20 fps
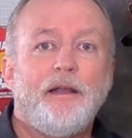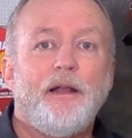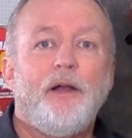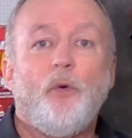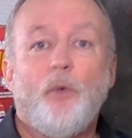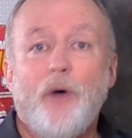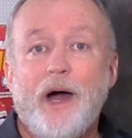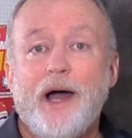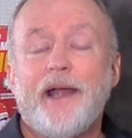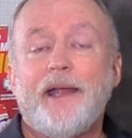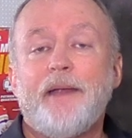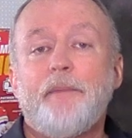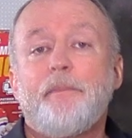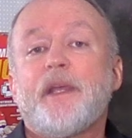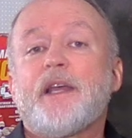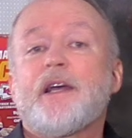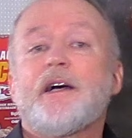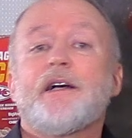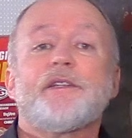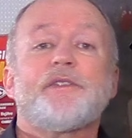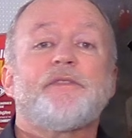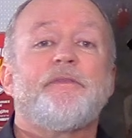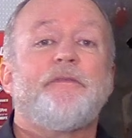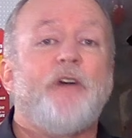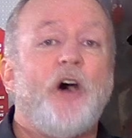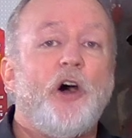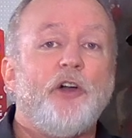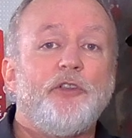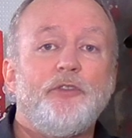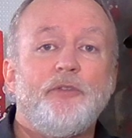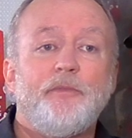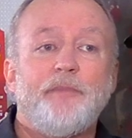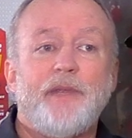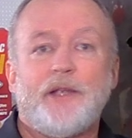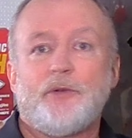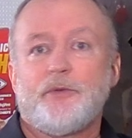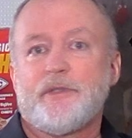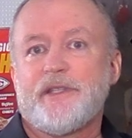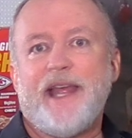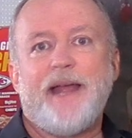Why? Because volume
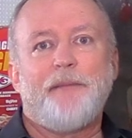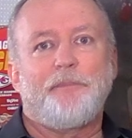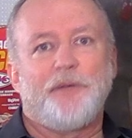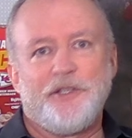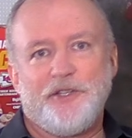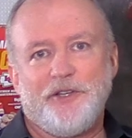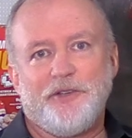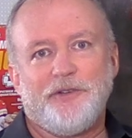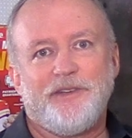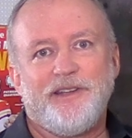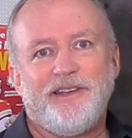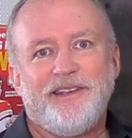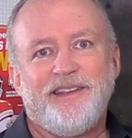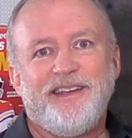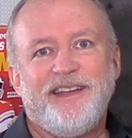equals amplitude.